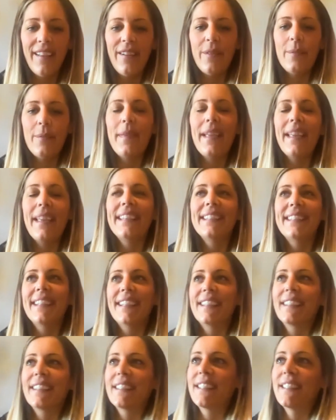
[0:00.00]

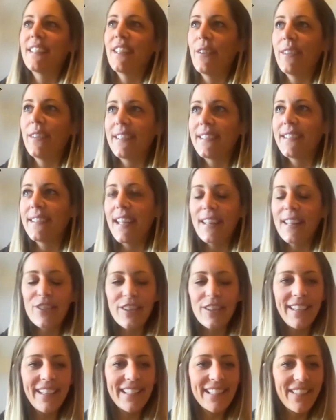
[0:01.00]
Amazing. So intelligent
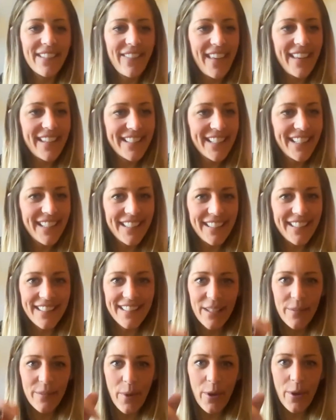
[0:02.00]
interfaces,
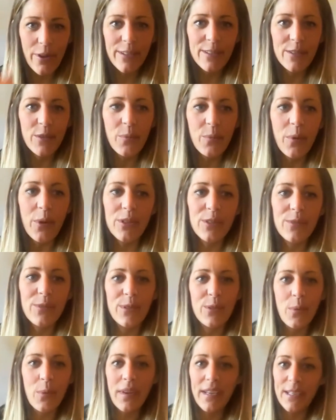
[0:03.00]
partner to watch for
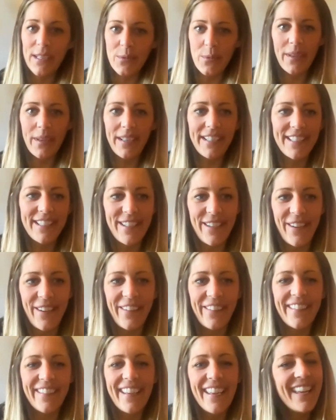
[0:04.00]

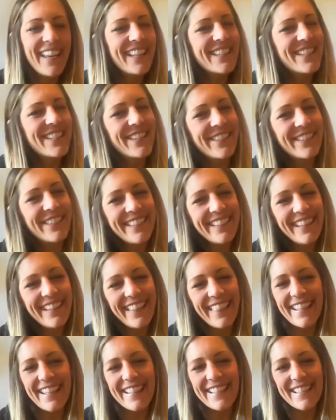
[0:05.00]
2022. Jon,
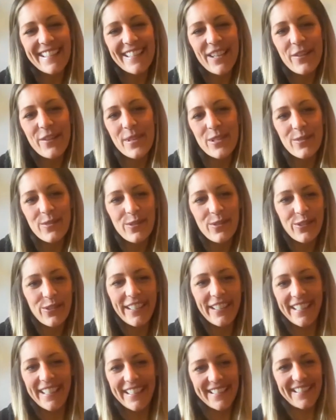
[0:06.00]
thanks so much for
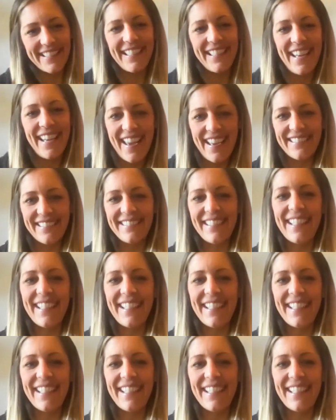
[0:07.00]
joining us today.